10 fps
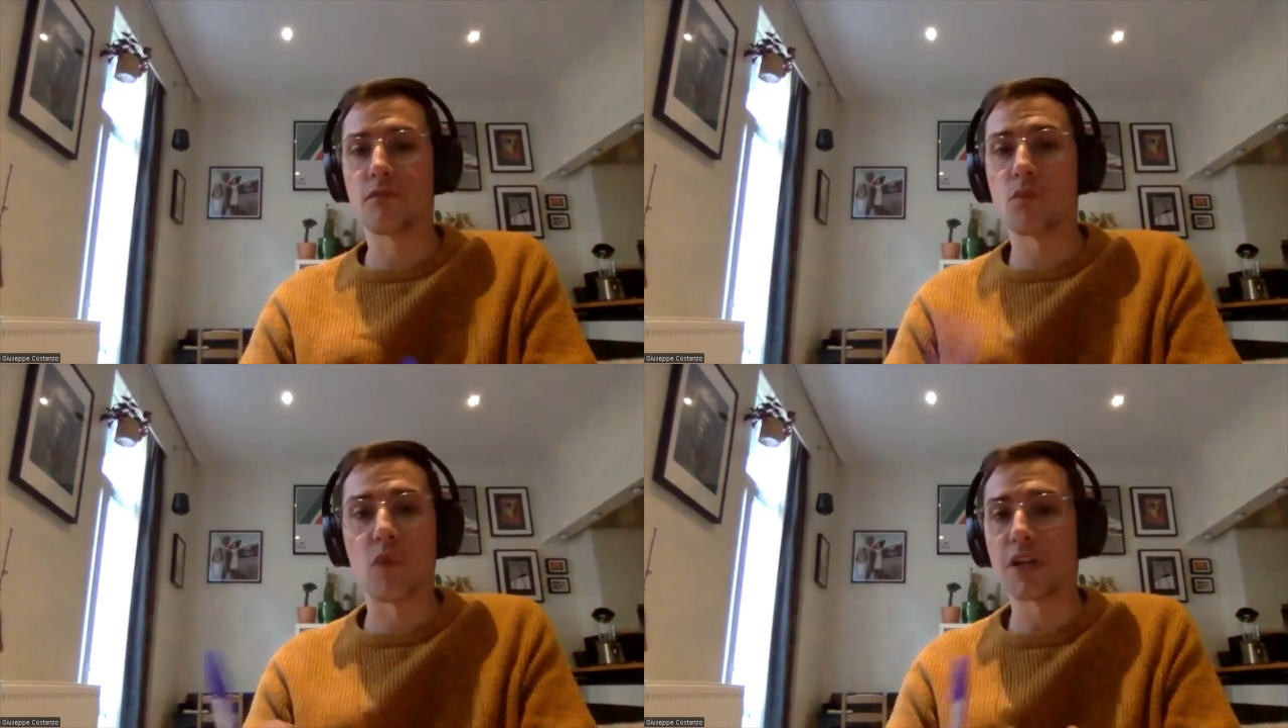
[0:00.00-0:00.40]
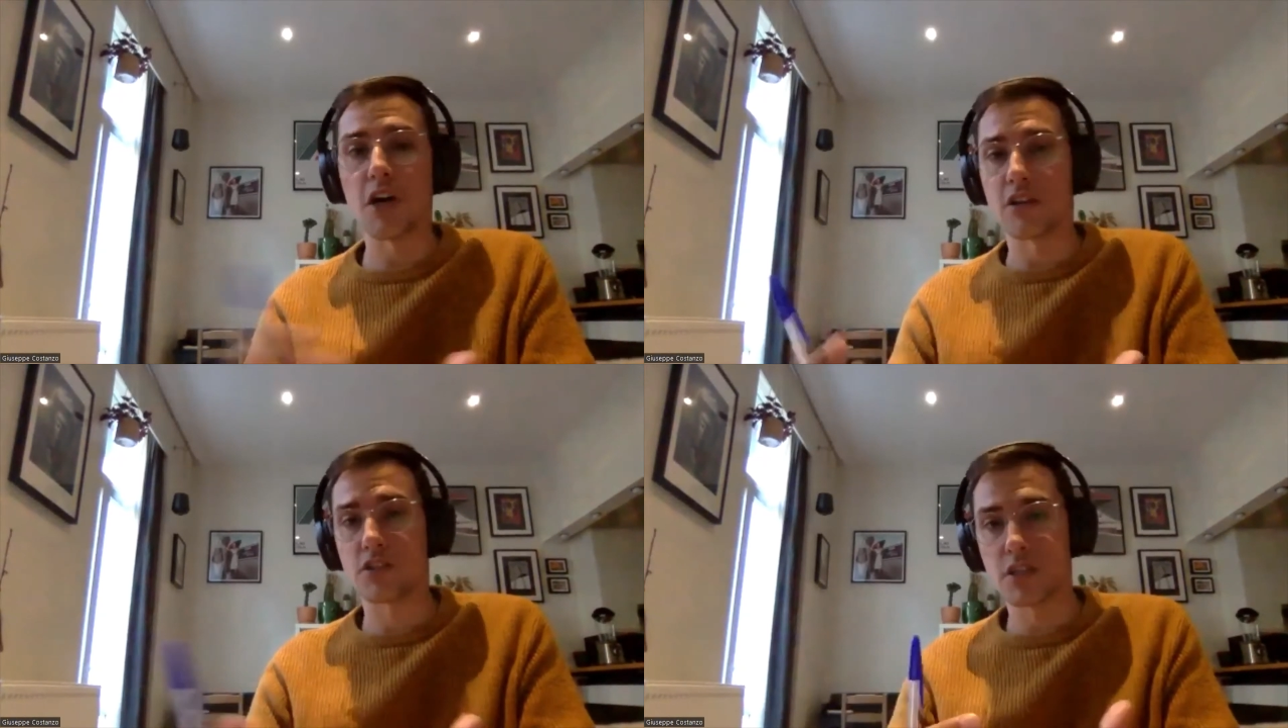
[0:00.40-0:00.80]
were
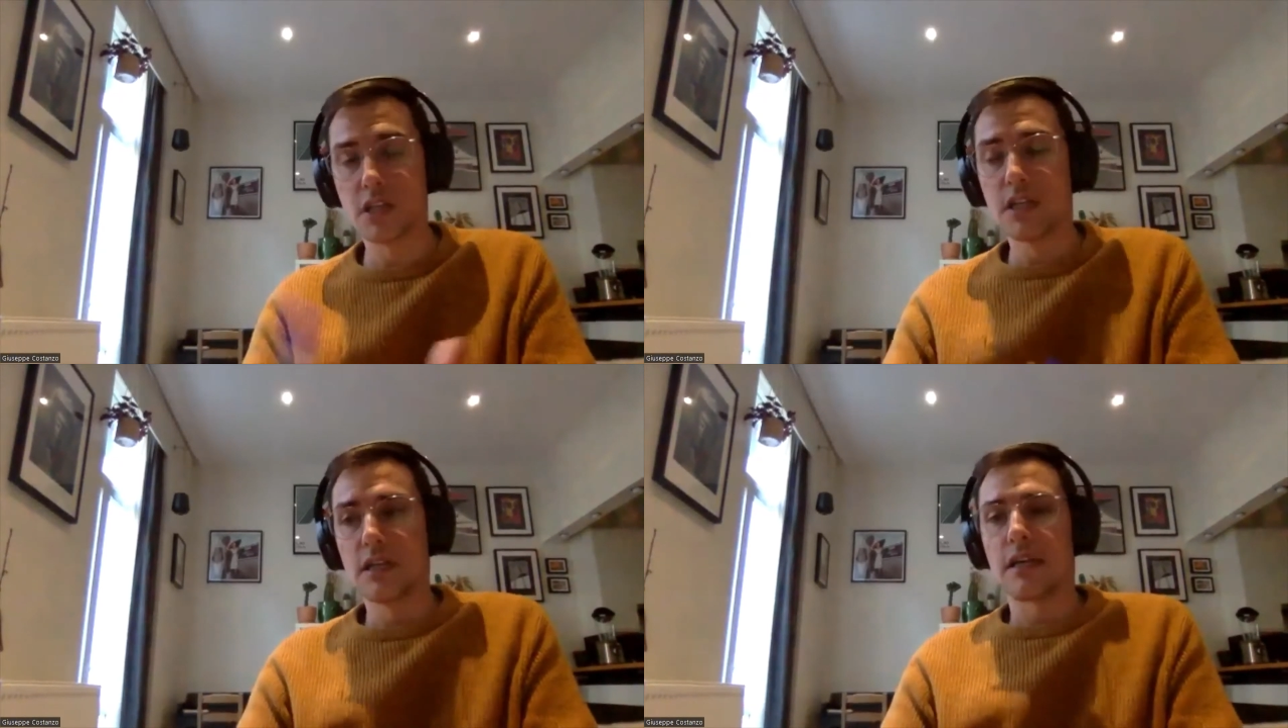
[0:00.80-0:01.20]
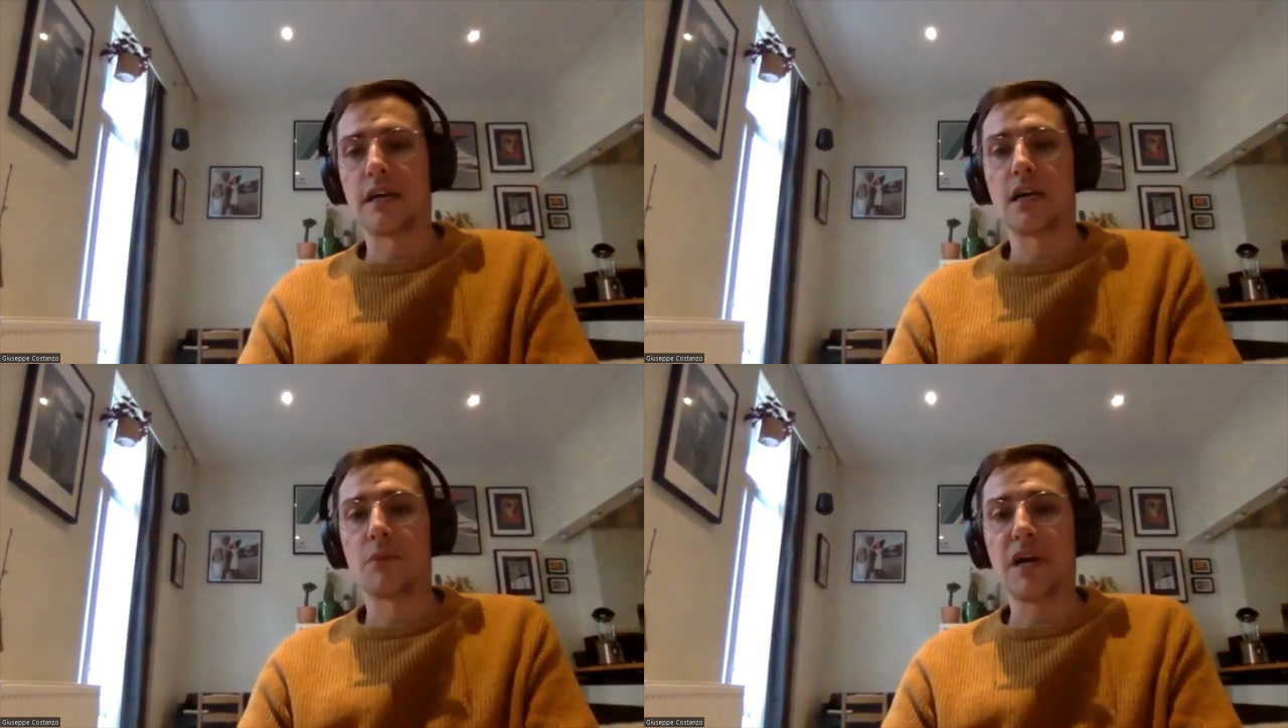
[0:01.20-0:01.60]
not
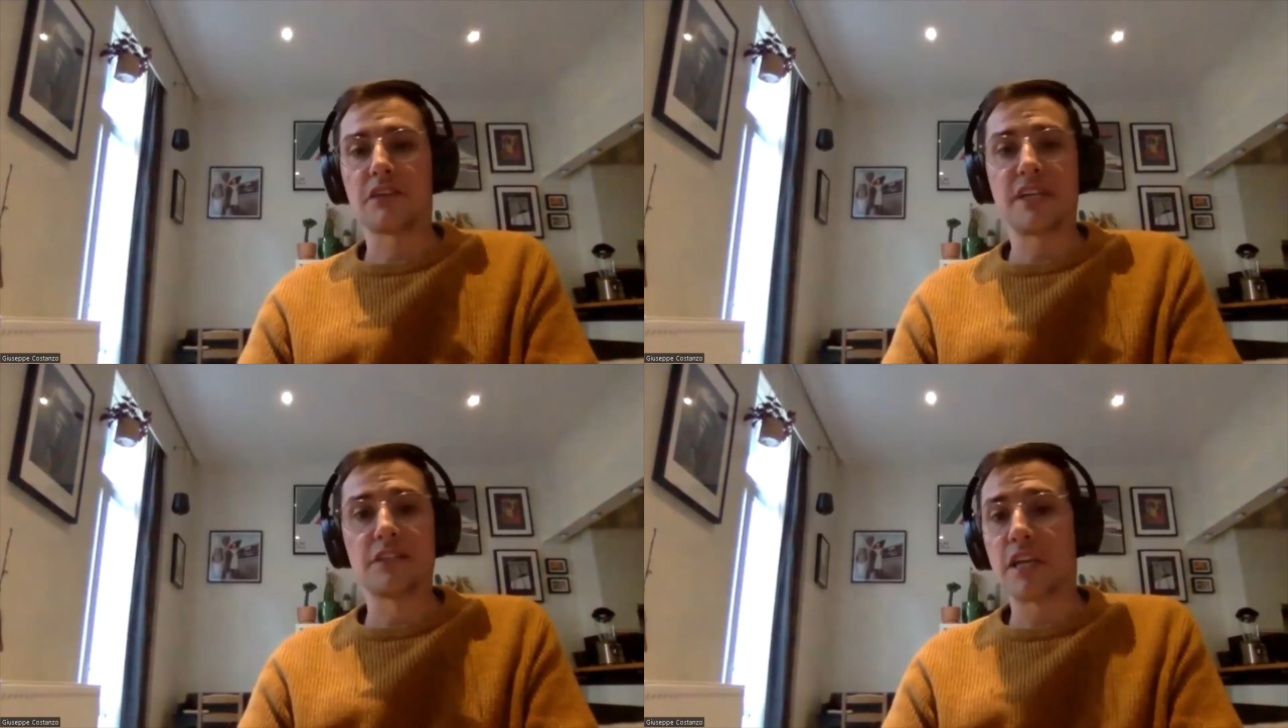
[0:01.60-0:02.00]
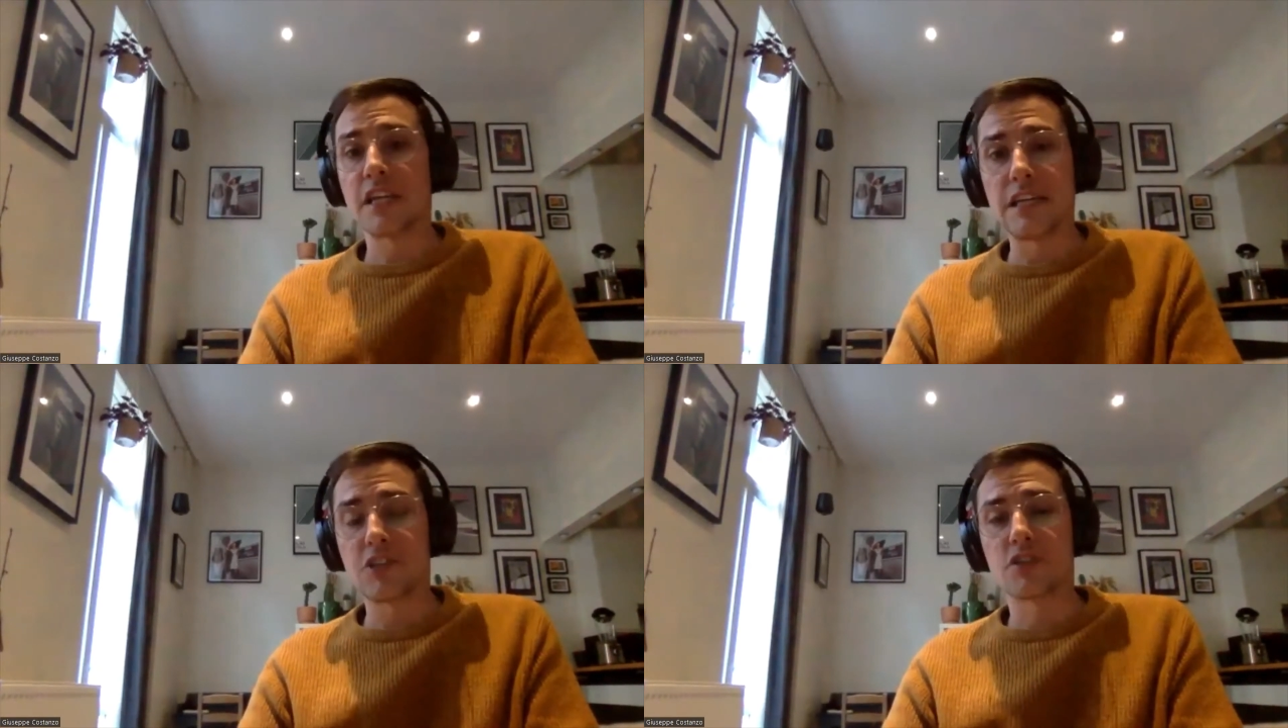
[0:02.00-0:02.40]
part of any
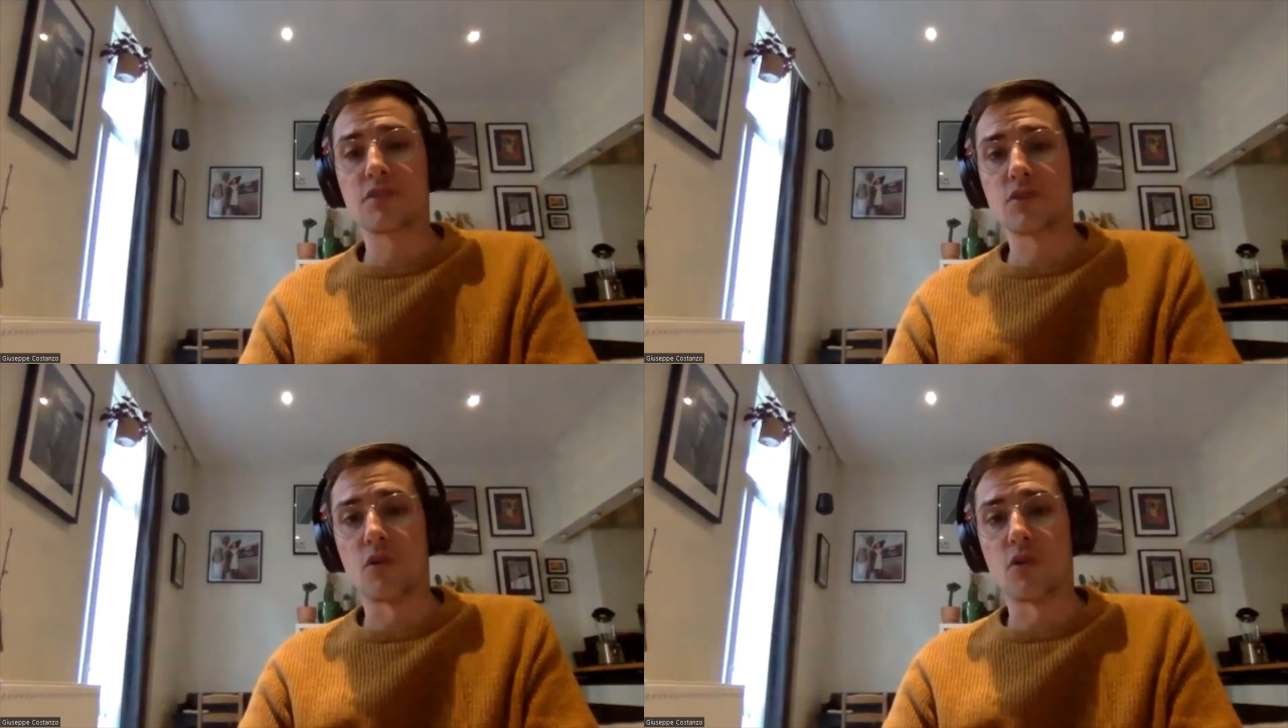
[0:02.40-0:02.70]
regulations